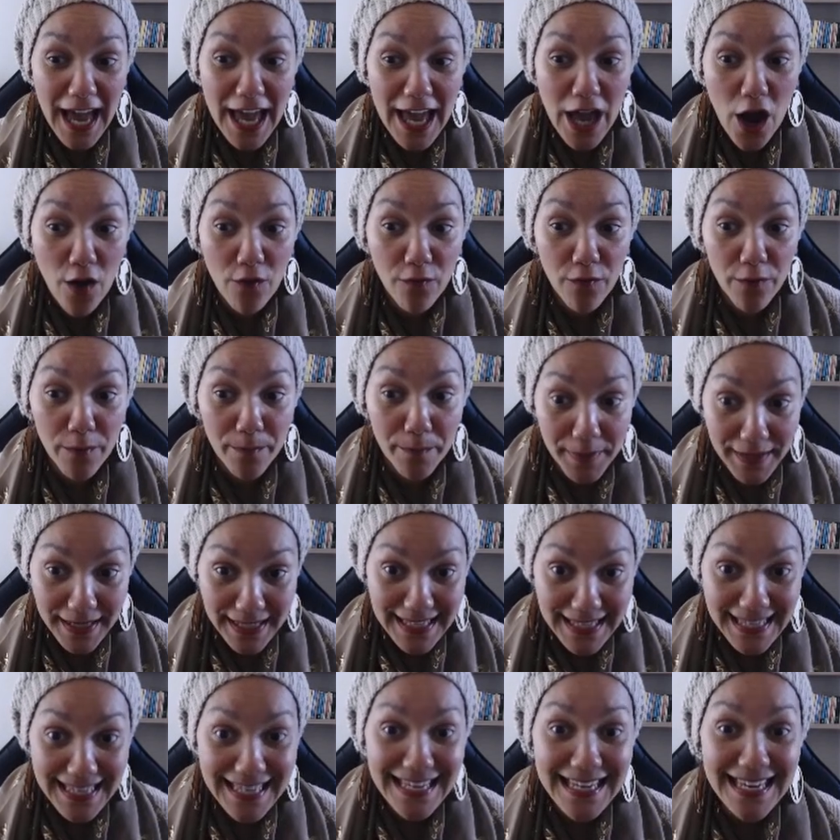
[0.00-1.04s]
over
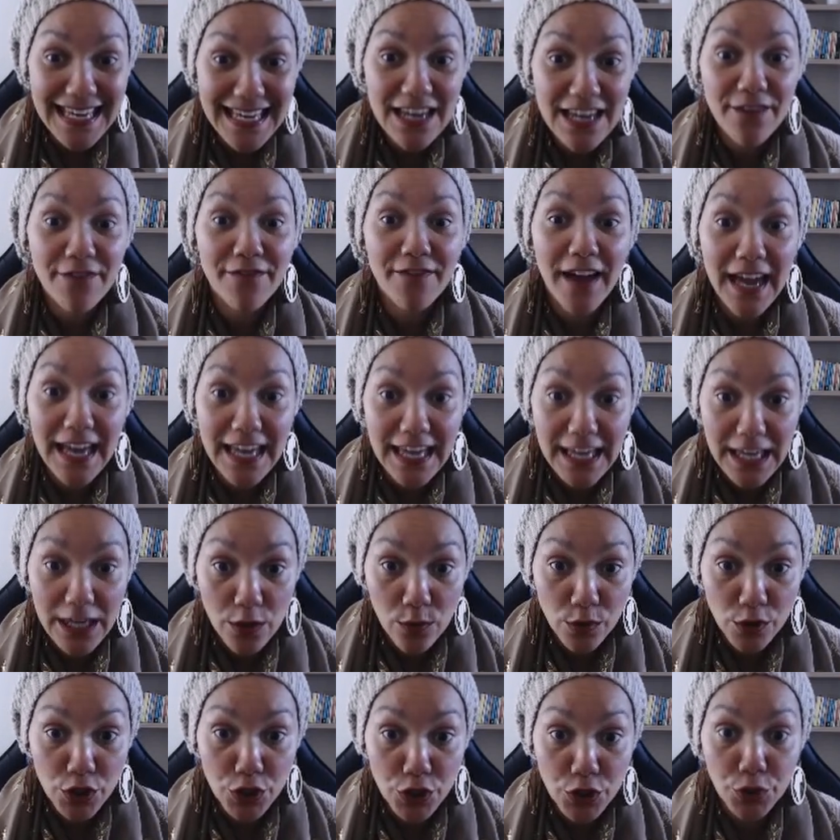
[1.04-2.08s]
B, if A
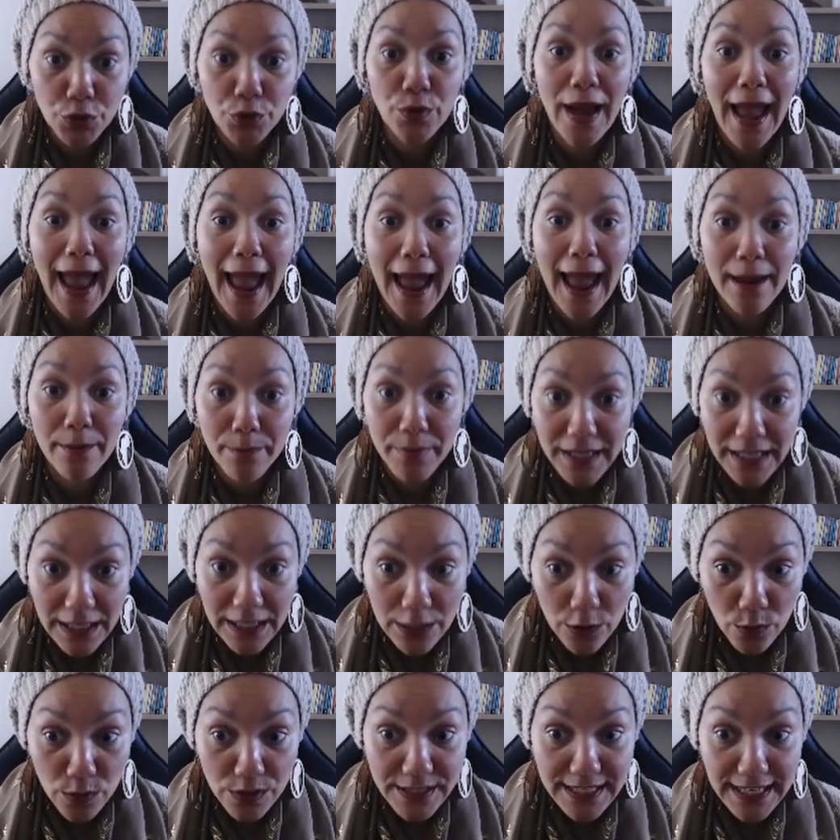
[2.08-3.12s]
equals 2 and B
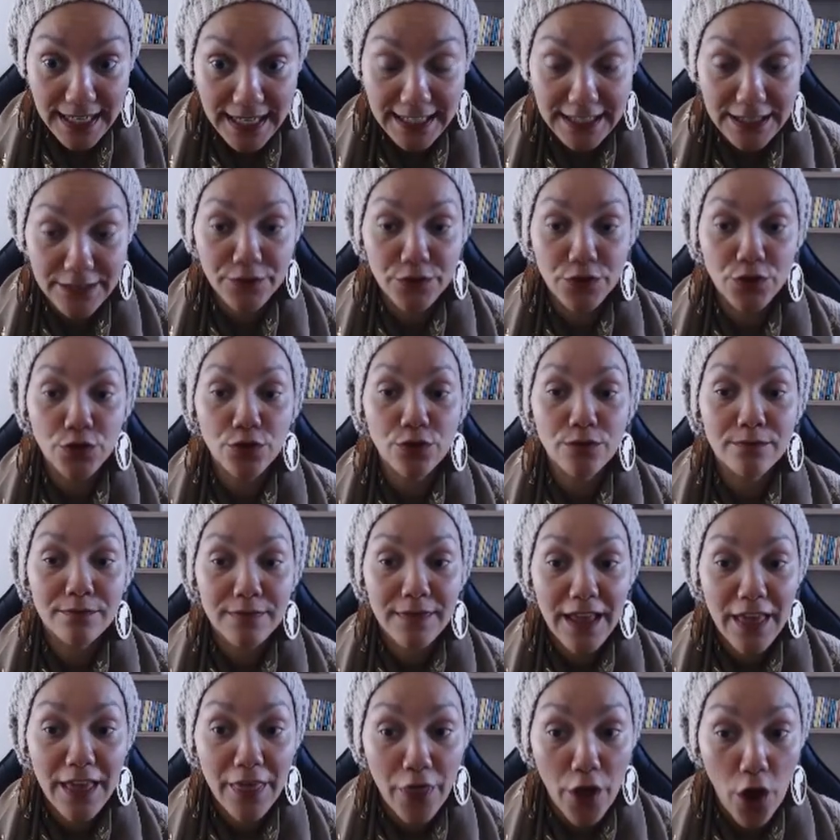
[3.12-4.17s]
equals negative 2,
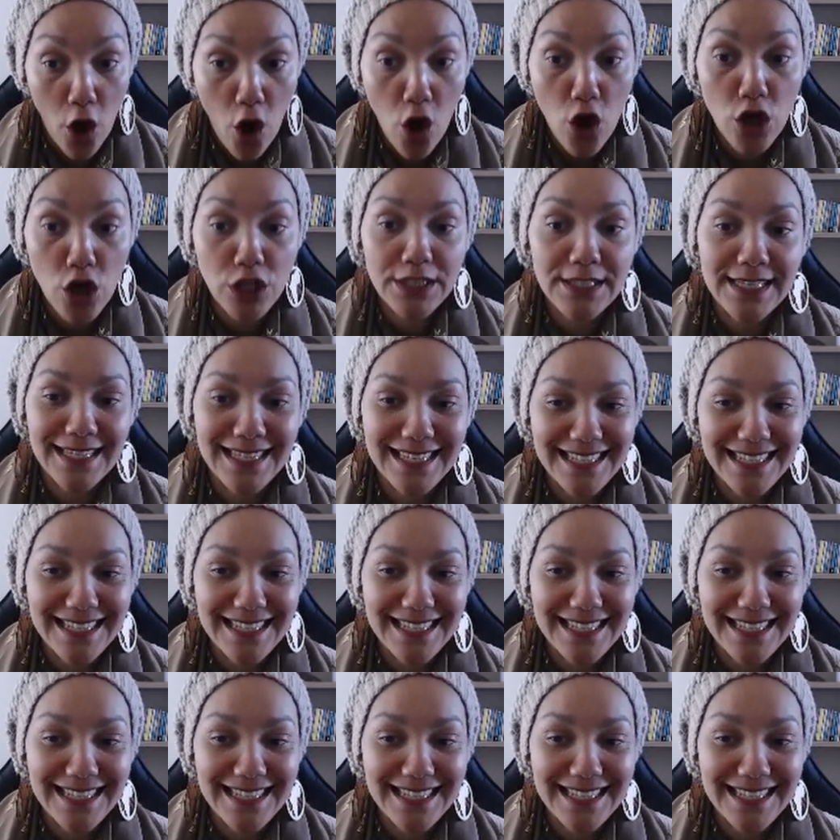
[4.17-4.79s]
the answer is